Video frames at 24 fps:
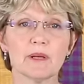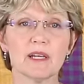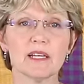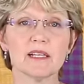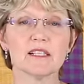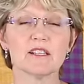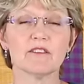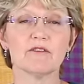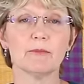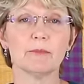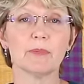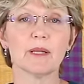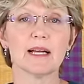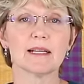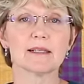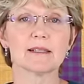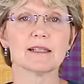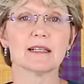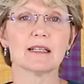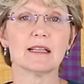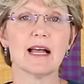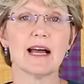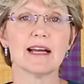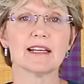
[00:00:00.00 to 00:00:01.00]
piece of
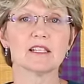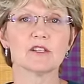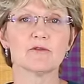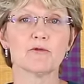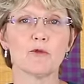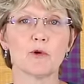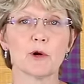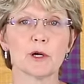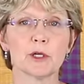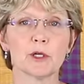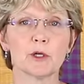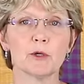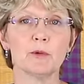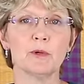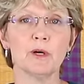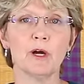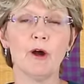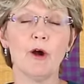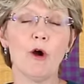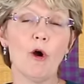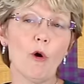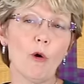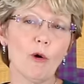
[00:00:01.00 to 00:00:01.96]
plexiglass for you,